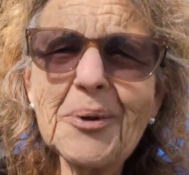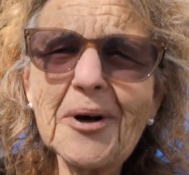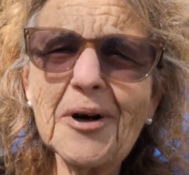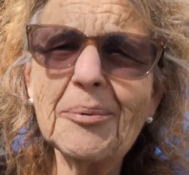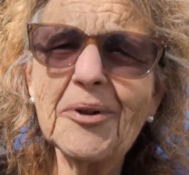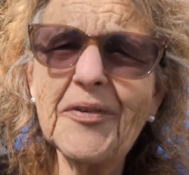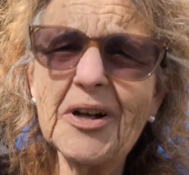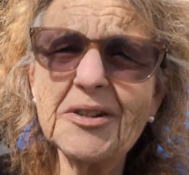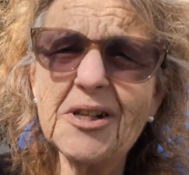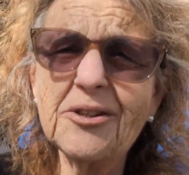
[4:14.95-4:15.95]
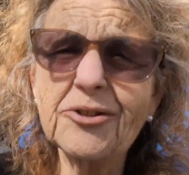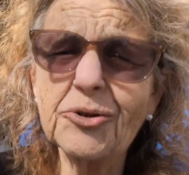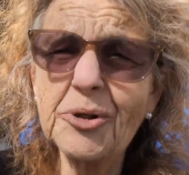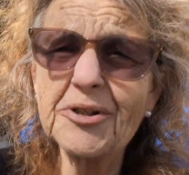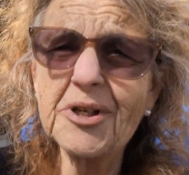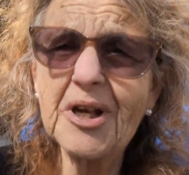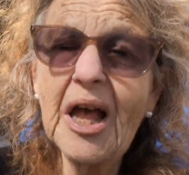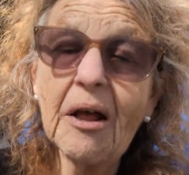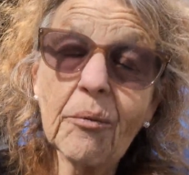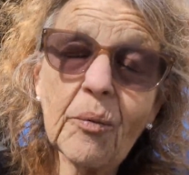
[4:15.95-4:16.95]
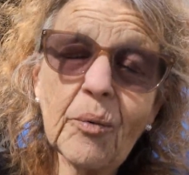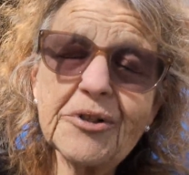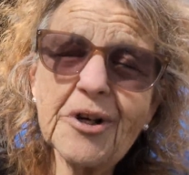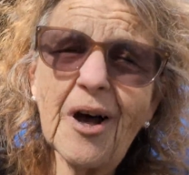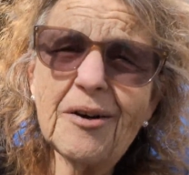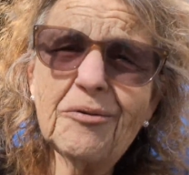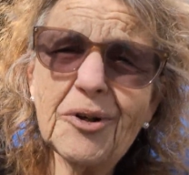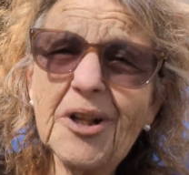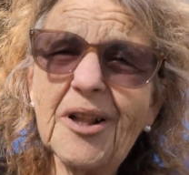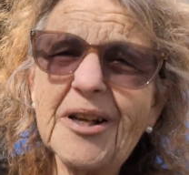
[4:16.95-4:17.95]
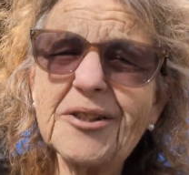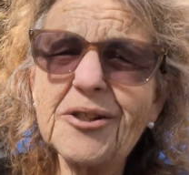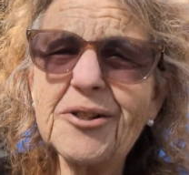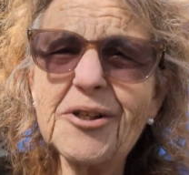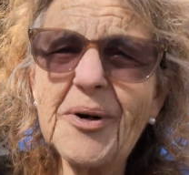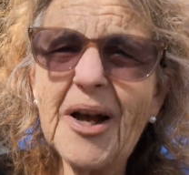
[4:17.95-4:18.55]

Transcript: a couple of antique stores, which I really like to do.